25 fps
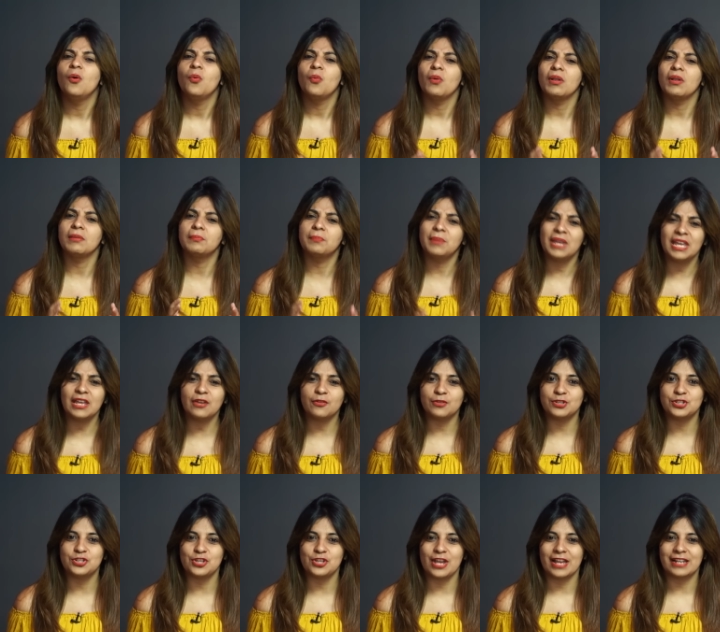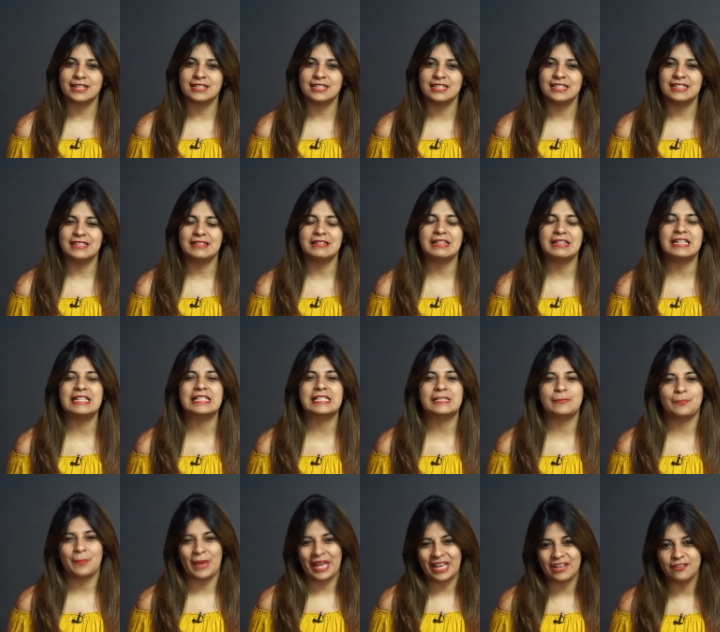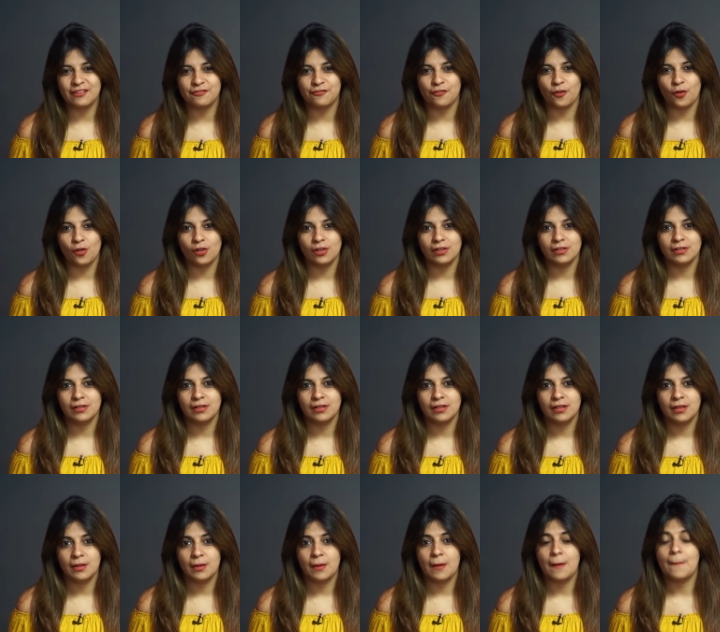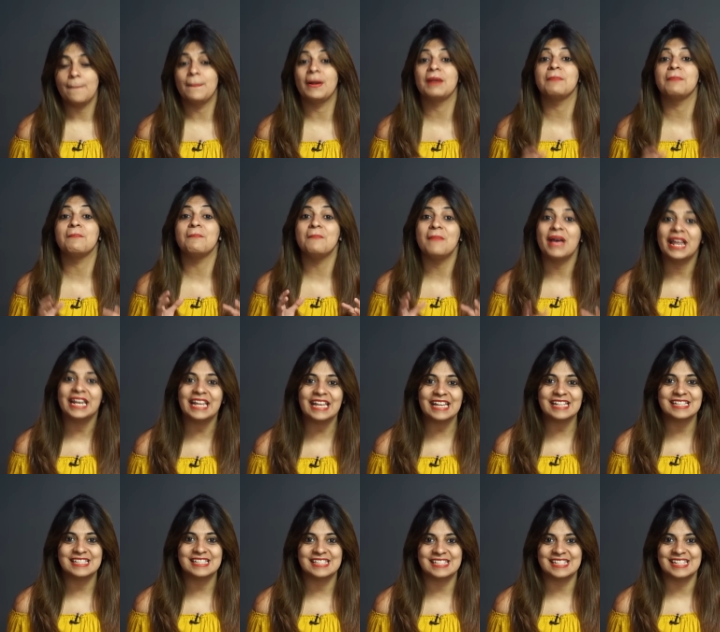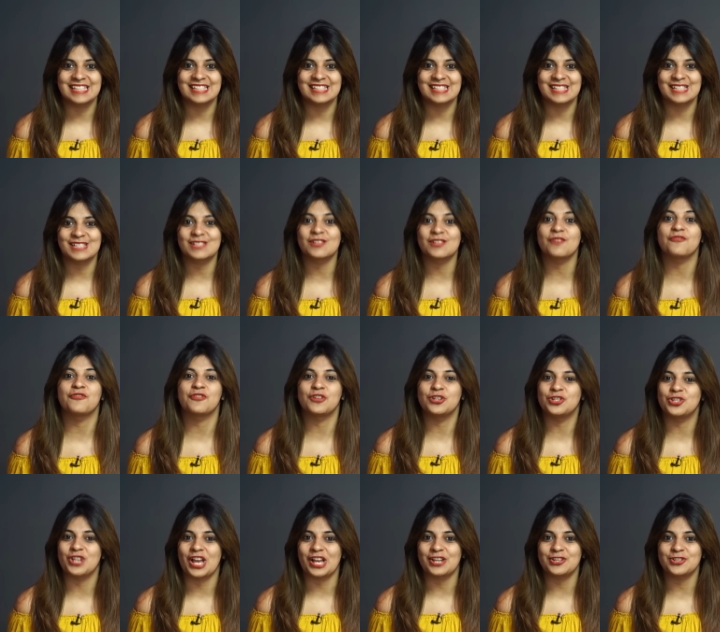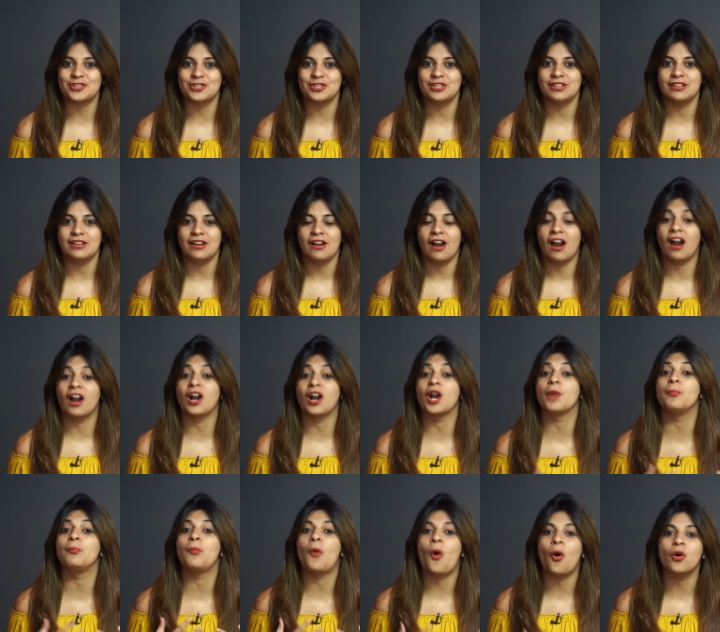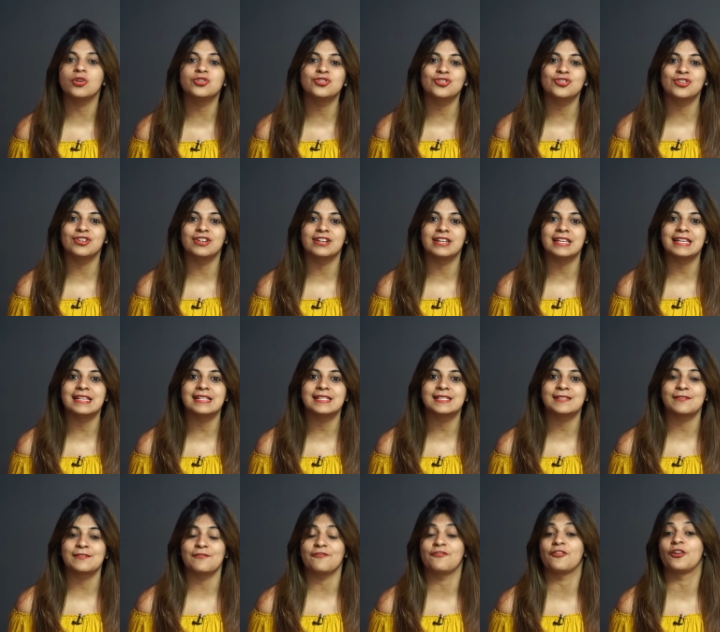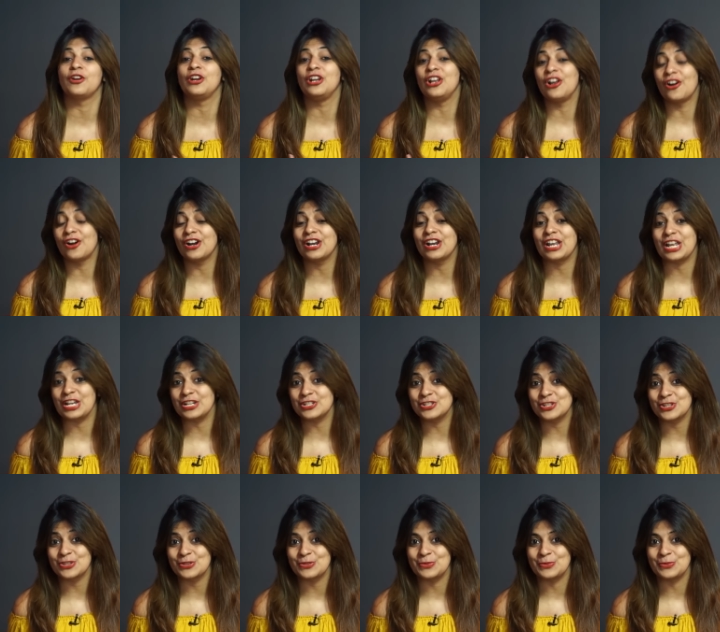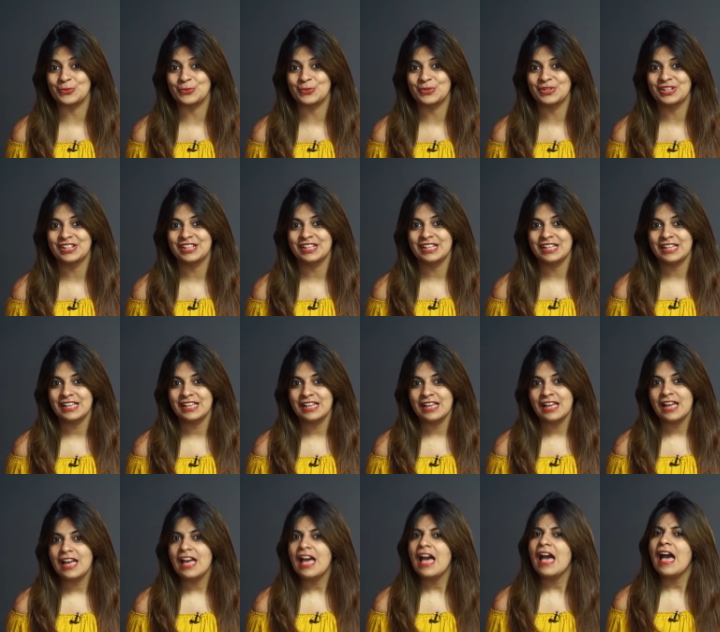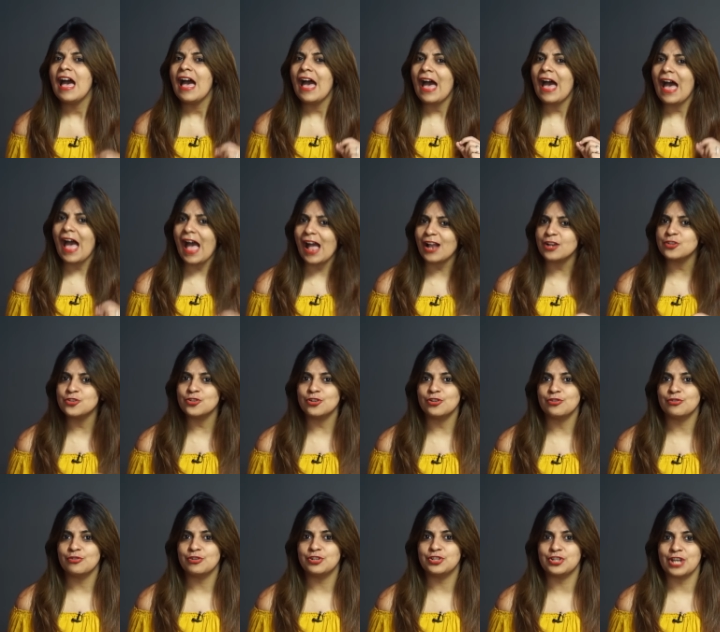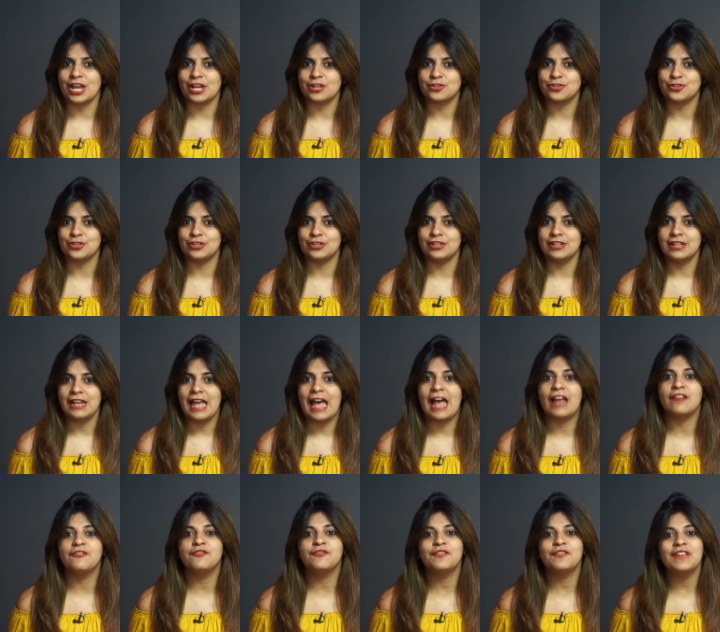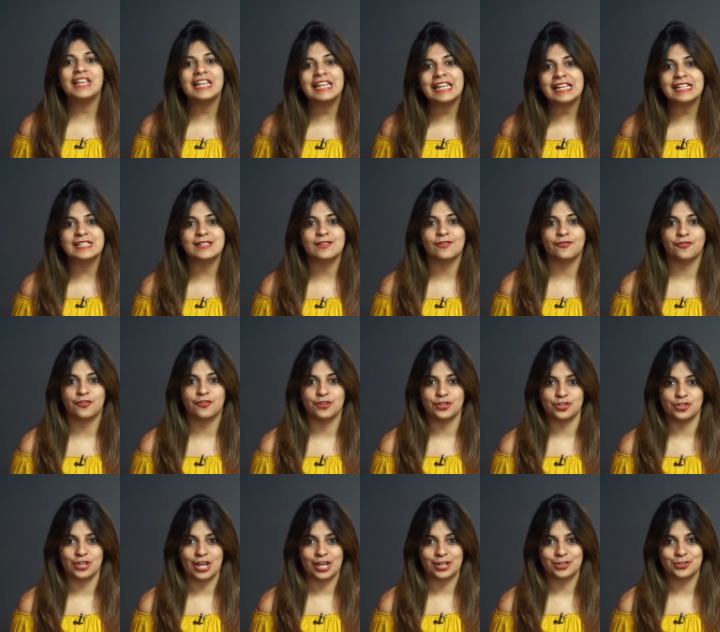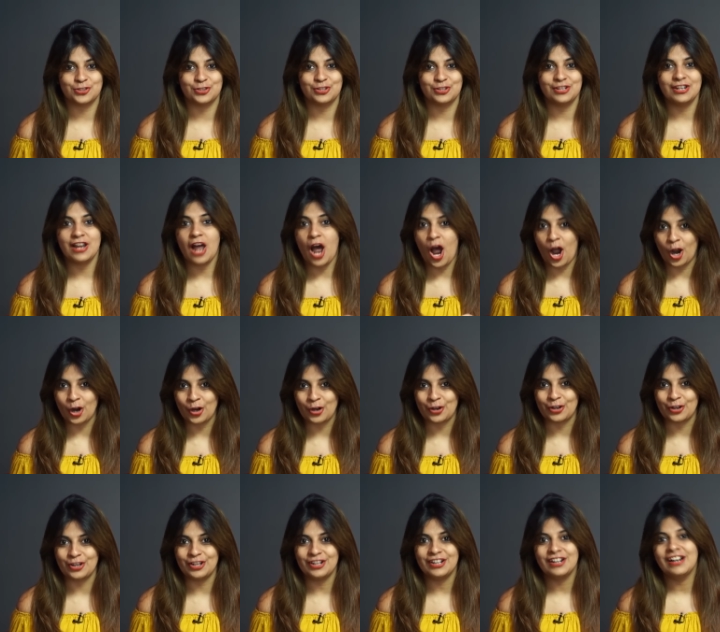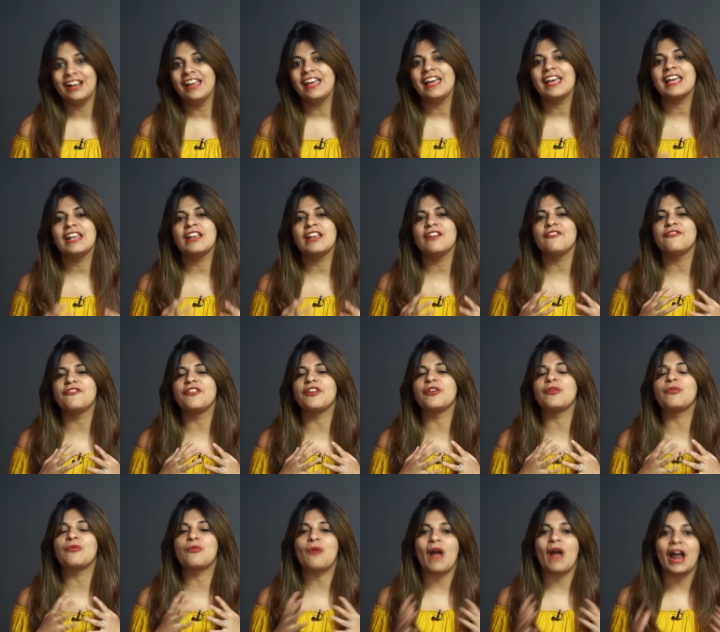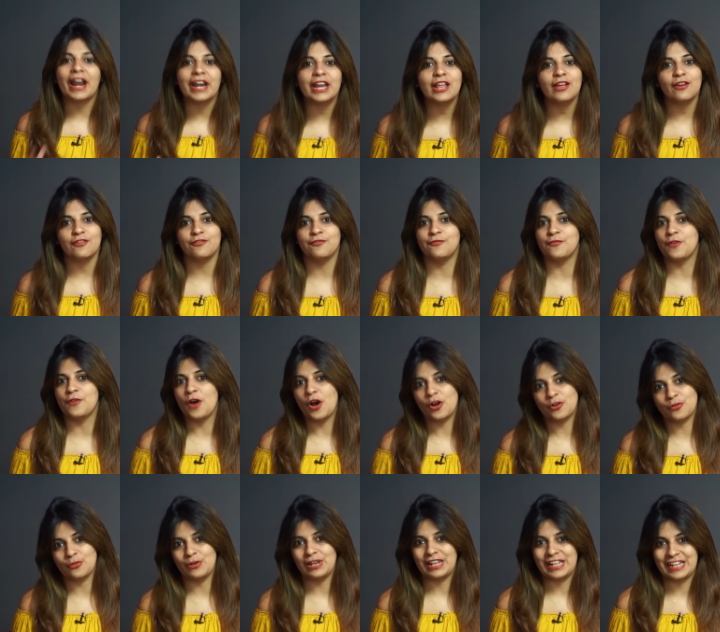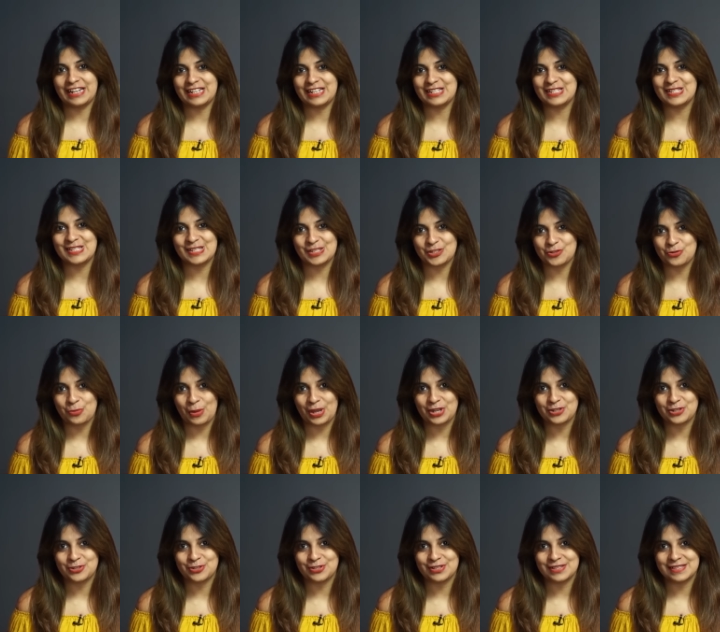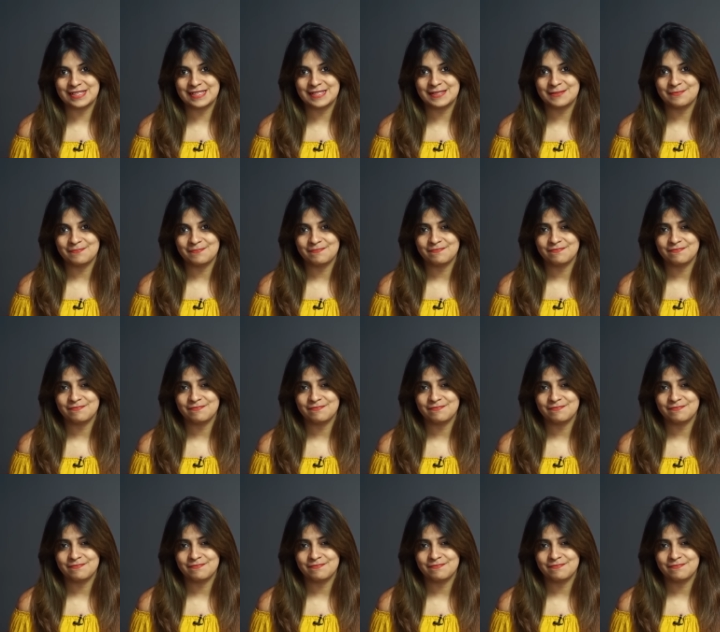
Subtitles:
Well, being rejected is painful, but many instances of rejection are opportunities for learning too. Actual rejection and feelings of rejection occur in a variety of work-related situations.